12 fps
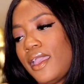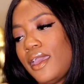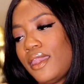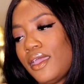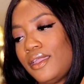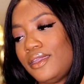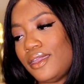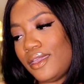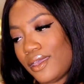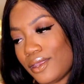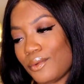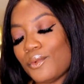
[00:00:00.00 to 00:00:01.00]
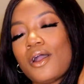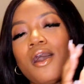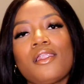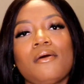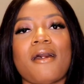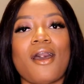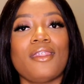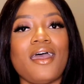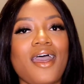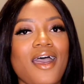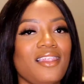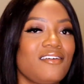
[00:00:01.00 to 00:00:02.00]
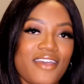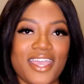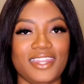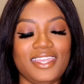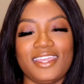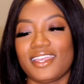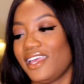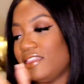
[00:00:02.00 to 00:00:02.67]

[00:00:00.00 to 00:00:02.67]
And again, we're all about elevating,